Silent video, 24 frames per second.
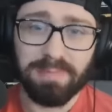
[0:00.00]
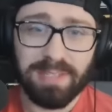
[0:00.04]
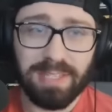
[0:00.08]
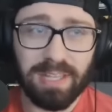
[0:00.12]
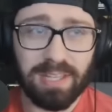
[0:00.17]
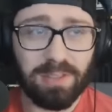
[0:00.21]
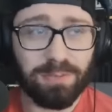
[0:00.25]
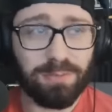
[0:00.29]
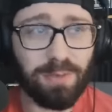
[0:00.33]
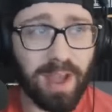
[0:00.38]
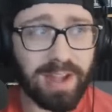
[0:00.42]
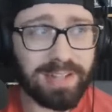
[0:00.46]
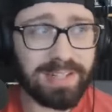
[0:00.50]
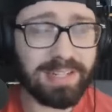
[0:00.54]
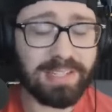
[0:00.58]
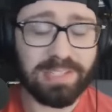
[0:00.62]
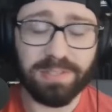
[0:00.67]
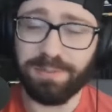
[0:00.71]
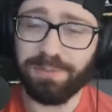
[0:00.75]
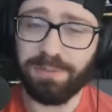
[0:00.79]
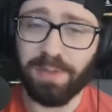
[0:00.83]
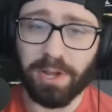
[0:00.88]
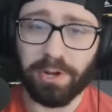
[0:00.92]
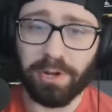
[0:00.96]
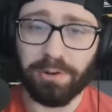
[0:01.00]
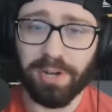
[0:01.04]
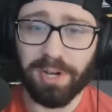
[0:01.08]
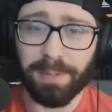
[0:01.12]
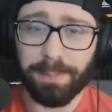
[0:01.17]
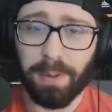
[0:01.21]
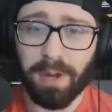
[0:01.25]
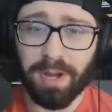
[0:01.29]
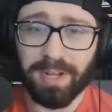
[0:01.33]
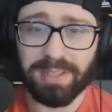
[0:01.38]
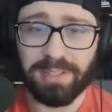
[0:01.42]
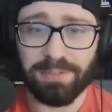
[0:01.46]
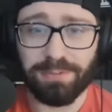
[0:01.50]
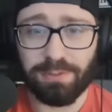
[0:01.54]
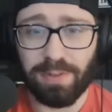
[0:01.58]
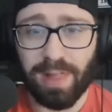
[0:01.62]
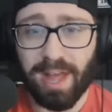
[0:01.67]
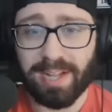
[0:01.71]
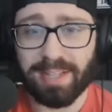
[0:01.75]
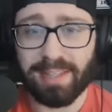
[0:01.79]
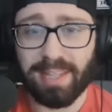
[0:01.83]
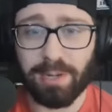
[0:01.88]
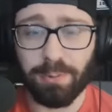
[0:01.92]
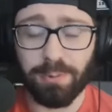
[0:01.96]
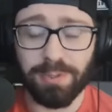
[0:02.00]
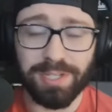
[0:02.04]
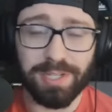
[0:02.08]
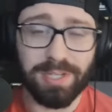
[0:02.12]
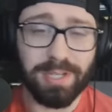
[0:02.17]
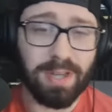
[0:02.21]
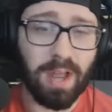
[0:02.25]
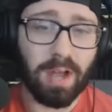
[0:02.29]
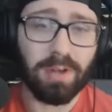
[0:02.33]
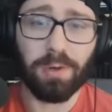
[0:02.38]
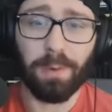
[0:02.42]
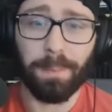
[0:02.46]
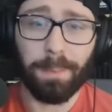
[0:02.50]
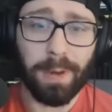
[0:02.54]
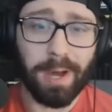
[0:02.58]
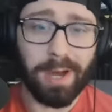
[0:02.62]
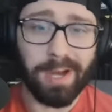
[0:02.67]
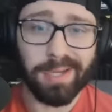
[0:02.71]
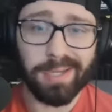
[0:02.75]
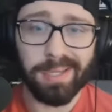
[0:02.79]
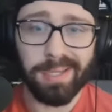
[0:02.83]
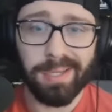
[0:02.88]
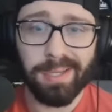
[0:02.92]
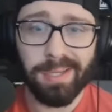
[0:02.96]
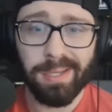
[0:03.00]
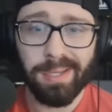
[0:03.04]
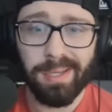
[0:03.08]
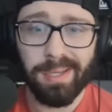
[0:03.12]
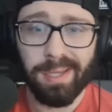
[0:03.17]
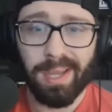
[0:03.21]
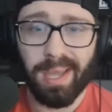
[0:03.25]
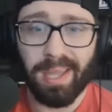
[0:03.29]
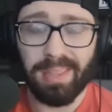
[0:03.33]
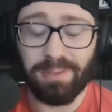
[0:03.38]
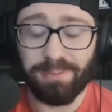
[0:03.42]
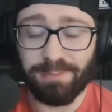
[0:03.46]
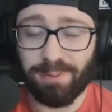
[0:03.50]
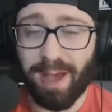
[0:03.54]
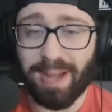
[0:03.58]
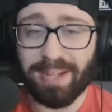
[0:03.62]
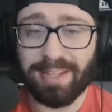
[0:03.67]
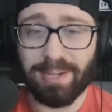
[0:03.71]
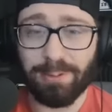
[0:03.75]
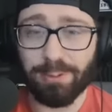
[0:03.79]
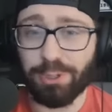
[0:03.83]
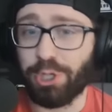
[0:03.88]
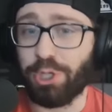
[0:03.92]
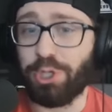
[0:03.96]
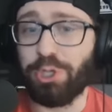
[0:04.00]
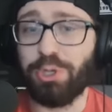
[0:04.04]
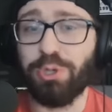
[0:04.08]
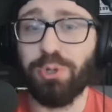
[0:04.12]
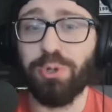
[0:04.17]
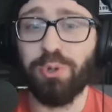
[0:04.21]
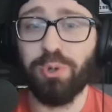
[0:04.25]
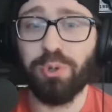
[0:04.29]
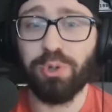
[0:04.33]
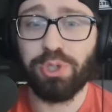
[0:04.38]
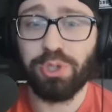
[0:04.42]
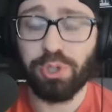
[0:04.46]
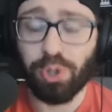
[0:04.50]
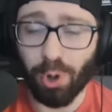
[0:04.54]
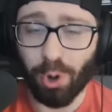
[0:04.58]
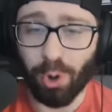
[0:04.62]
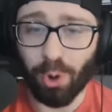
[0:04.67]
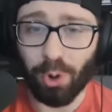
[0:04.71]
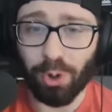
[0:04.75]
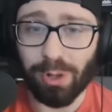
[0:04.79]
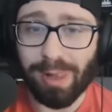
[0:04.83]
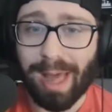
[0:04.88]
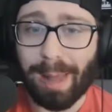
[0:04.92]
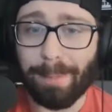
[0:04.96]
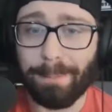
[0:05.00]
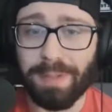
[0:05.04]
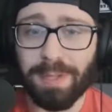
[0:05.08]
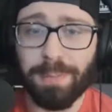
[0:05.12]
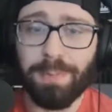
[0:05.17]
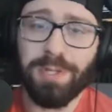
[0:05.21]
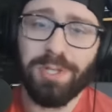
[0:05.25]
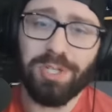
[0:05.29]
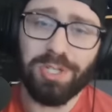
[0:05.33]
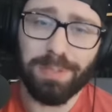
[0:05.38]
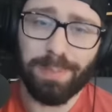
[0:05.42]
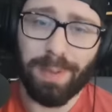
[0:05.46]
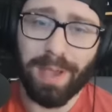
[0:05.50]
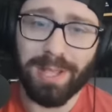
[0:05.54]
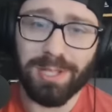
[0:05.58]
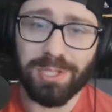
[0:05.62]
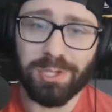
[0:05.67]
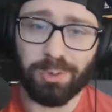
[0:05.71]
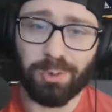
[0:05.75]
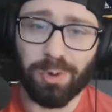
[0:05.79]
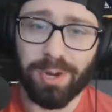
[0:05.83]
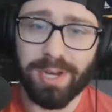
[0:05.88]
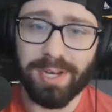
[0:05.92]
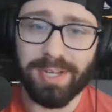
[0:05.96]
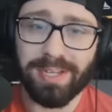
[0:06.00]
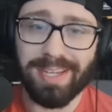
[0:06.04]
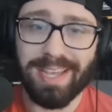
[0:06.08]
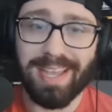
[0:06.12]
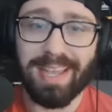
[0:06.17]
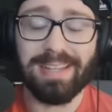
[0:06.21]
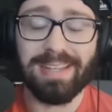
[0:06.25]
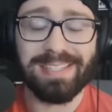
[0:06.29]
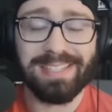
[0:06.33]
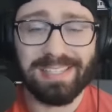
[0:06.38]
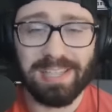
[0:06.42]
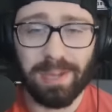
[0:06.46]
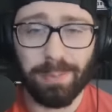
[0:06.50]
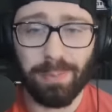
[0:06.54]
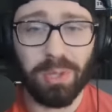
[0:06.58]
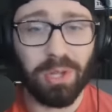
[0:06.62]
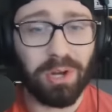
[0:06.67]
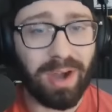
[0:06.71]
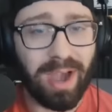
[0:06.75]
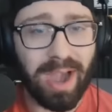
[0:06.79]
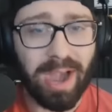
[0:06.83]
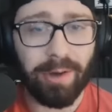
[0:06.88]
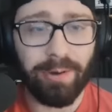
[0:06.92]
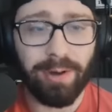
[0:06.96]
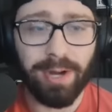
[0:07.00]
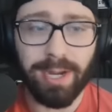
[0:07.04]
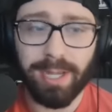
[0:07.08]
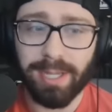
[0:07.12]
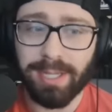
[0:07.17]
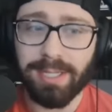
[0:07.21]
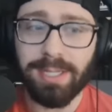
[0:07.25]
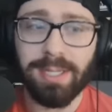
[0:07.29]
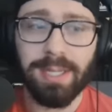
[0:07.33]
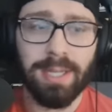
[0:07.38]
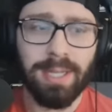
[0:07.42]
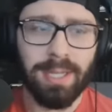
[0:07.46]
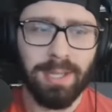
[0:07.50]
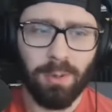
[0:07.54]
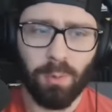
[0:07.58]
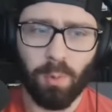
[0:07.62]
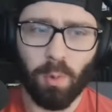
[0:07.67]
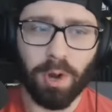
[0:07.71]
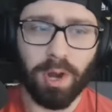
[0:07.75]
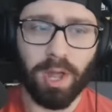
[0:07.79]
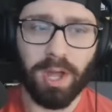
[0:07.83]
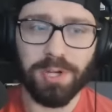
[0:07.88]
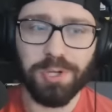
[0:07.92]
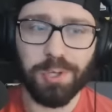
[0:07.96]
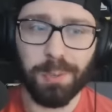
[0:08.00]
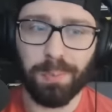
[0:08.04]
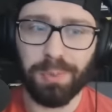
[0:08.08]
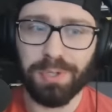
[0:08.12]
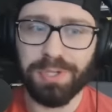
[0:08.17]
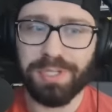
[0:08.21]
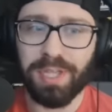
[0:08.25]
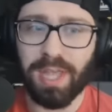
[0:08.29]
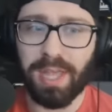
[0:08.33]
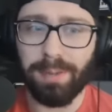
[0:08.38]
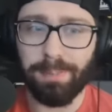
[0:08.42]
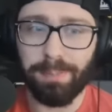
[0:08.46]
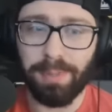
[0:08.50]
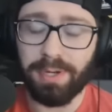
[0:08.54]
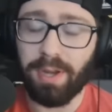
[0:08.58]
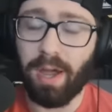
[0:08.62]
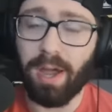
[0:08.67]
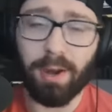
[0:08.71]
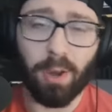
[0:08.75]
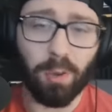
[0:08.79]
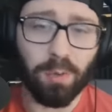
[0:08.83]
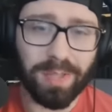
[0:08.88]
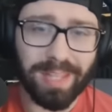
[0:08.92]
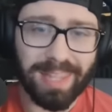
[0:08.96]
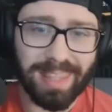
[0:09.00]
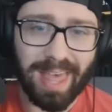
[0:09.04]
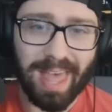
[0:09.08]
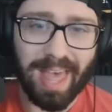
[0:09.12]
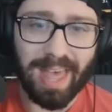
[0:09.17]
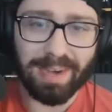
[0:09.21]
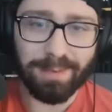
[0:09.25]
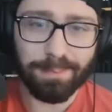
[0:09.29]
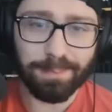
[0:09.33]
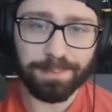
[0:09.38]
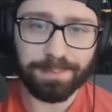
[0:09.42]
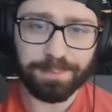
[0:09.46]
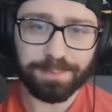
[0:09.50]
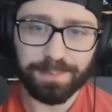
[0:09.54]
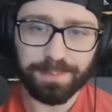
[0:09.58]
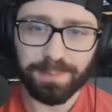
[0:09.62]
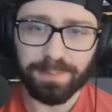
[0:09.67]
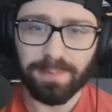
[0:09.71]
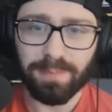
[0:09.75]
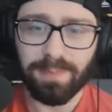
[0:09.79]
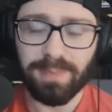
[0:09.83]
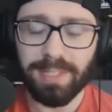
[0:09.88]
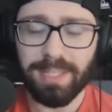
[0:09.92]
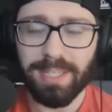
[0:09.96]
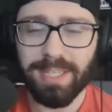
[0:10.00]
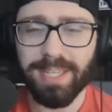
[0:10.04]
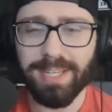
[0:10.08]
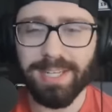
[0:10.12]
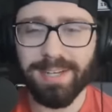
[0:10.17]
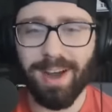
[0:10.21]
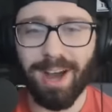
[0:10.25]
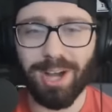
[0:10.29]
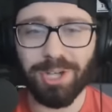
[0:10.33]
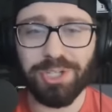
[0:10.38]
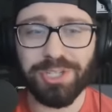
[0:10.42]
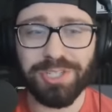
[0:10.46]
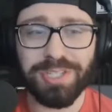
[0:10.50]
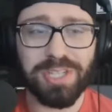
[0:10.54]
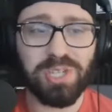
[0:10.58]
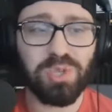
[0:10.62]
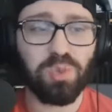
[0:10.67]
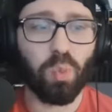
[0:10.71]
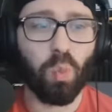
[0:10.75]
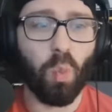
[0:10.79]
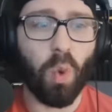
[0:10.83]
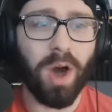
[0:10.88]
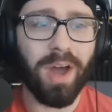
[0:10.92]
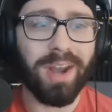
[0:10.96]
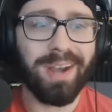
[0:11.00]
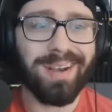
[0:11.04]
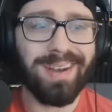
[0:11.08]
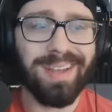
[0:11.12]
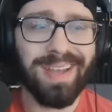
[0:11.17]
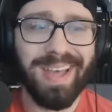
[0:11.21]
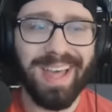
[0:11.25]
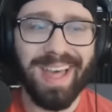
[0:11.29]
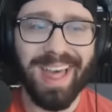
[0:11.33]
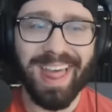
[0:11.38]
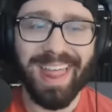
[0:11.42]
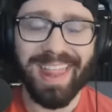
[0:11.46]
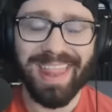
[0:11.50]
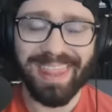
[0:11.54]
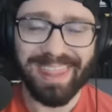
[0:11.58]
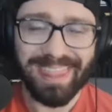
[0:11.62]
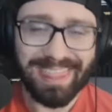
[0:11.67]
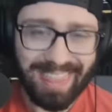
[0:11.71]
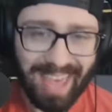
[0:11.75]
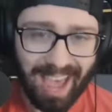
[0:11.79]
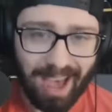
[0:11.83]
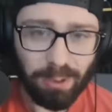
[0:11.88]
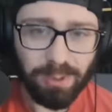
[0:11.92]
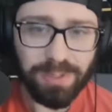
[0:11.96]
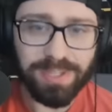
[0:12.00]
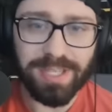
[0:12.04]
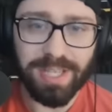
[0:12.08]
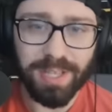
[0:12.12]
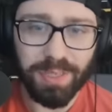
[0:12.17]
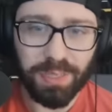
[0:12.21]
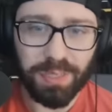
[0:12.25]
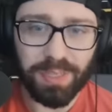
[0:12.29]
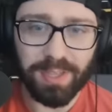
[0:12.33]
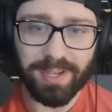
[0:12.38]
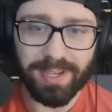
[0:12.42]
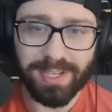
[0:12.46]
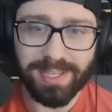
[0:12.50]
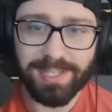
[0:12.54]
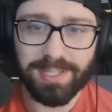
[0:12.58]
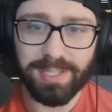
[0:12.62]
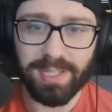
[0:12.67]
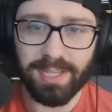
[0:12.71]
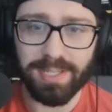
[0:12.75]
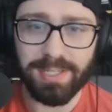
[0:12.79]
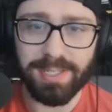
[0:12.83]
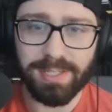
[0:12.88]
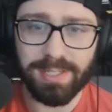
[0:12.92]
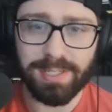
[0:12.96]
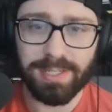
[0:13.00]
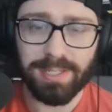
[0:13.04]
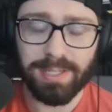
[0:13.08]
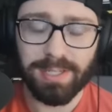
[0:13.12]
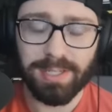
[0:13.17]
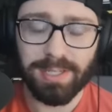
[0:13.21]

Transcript: Yeah, the fact that it's a fluttering puck, the fact that it was a knuckle puck, and the fact that it was a huge goal at PPG Paints Arena in a similar area, 100%. But not only that, he notches his 1,000th assist.